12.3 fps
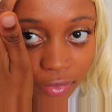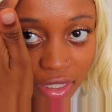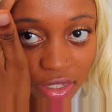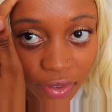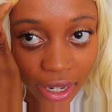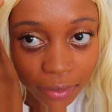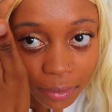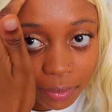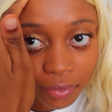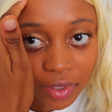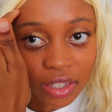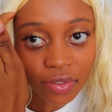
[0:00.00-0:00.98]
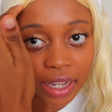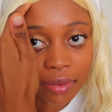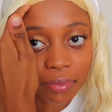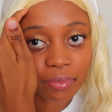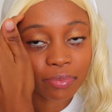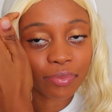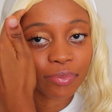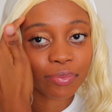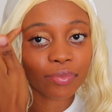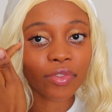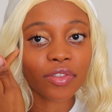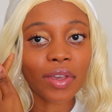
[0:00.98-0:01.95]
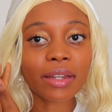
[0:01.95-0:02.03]
It's fine, it's fine,
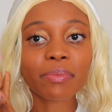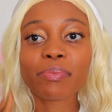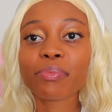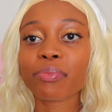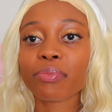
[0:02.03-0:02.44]
it's fine.